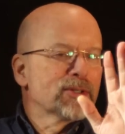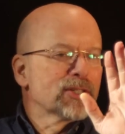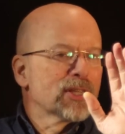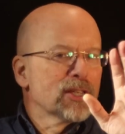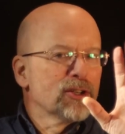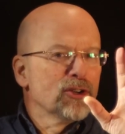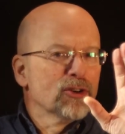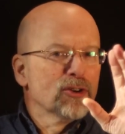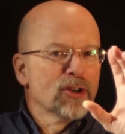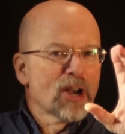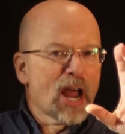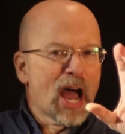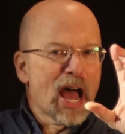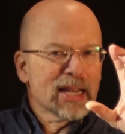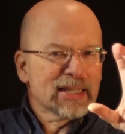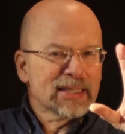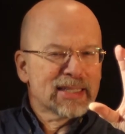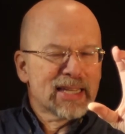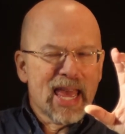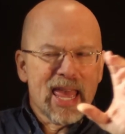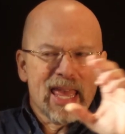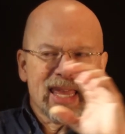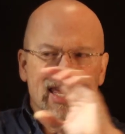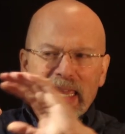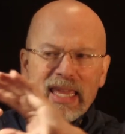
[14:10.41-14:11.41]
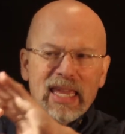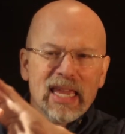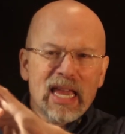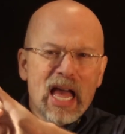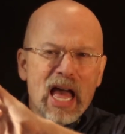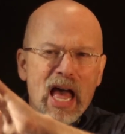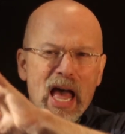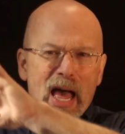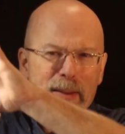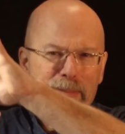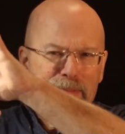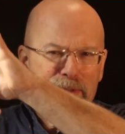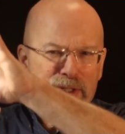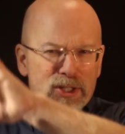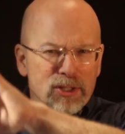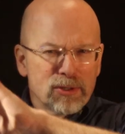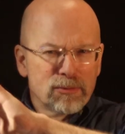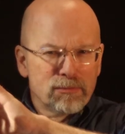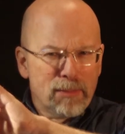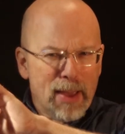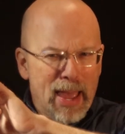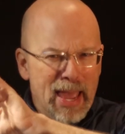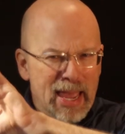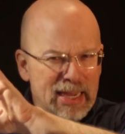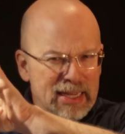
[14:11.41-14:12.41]
then you're not taking up
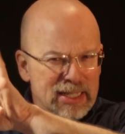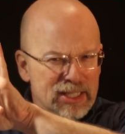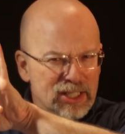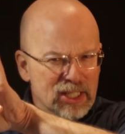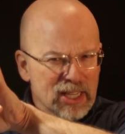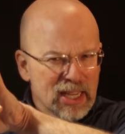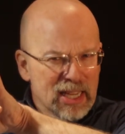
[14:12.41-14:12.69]
space